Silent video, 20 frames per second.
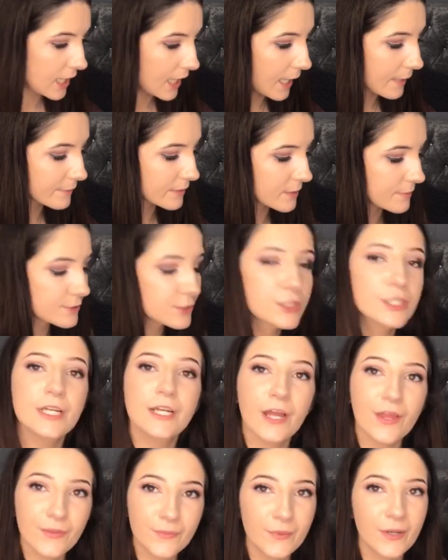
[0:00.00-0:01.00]
I'm gonna be doing
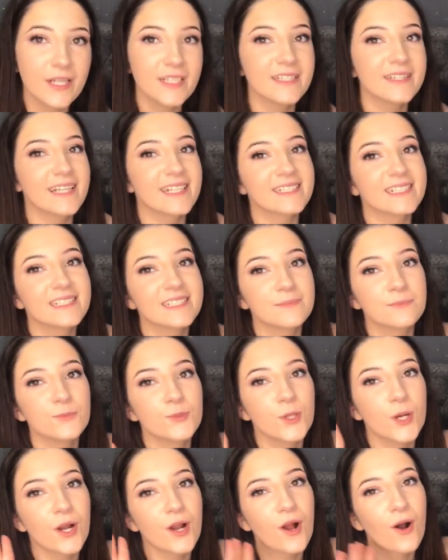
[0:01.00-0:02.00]
another one. This is
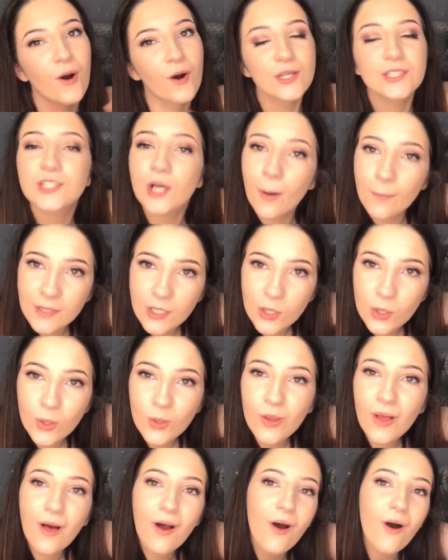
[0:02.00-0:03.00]
more
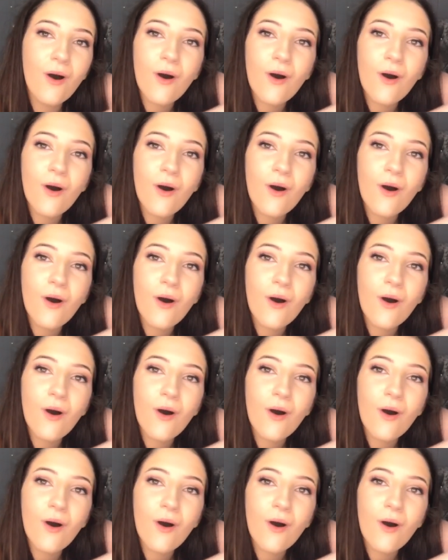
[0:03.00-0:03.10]
autumnal